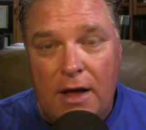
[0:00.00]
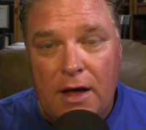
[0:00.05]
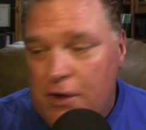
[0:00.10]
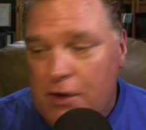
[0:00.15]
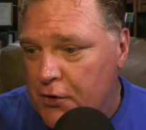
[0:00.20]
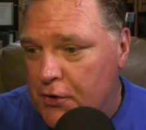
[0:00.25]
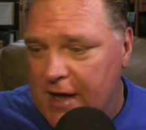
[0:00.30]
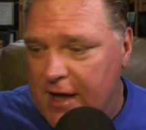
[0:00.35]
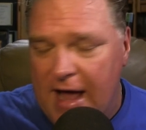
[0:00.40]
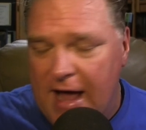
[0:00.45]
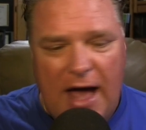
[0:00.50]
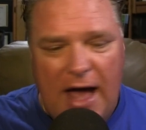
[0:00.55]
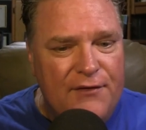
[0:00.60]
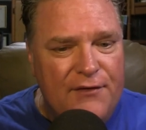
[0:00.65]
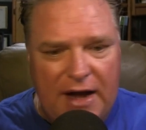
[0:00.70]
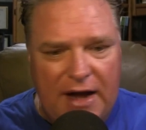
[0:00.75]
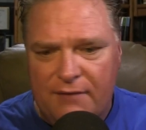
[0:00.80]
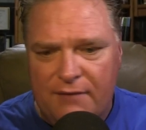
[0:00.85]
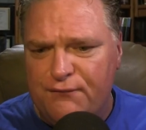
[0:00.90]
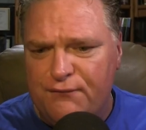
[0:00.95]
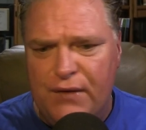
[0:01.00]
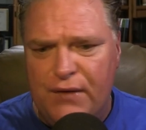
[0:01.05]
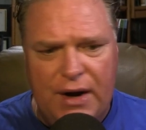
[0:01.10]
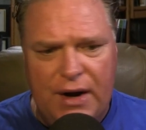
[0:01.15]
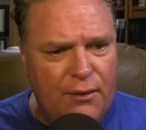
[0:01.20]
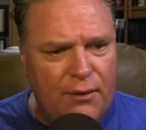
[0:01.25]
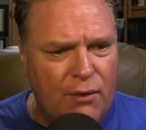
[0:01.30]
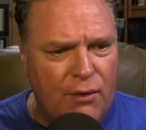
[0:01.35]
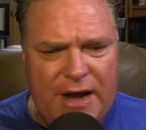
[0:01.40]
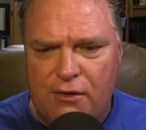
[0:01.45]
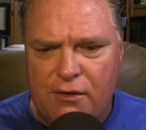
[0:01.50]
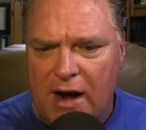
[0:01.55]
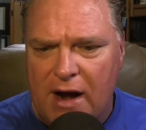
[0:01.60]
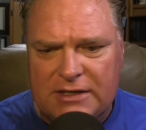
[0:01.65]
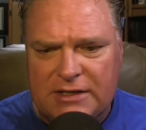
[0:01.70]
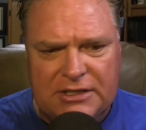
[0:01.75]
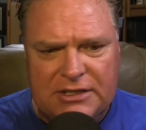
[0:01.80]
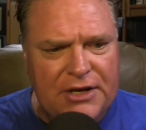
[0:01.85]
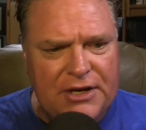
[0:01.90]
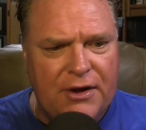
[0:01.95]
You can't have an infinite
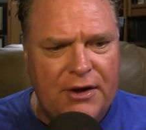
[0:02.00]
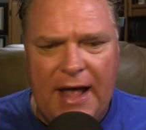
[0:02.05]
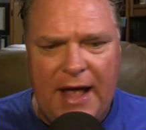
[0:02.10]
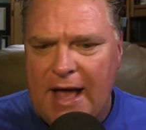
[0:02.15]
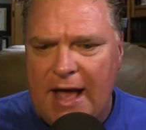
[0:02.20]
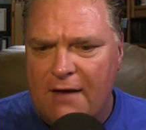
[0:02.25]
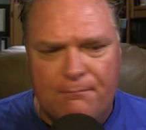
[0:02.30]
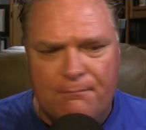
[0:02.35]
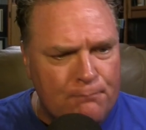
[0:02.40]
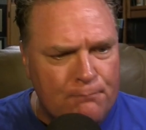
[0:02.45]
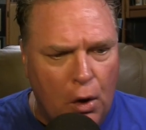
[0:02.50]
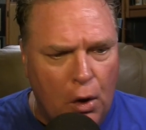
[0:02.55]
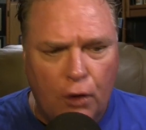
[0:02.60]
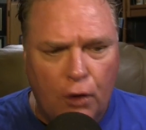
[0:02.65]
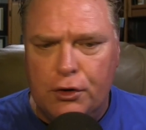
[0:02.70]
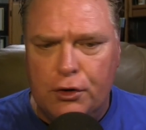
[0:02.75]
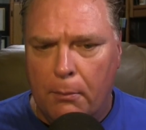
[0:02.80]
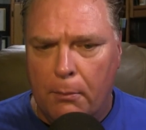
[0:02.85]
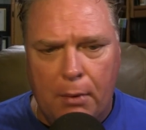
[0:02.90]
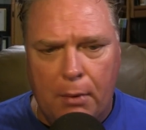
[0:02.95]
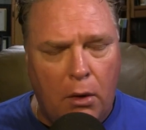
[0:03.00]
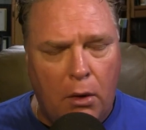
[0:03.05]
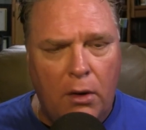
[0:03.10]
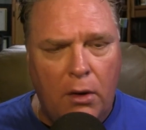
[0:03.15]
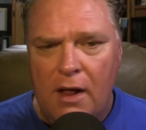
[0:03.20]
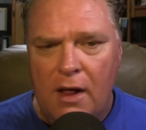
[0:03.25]
regress, and you can't have multiple.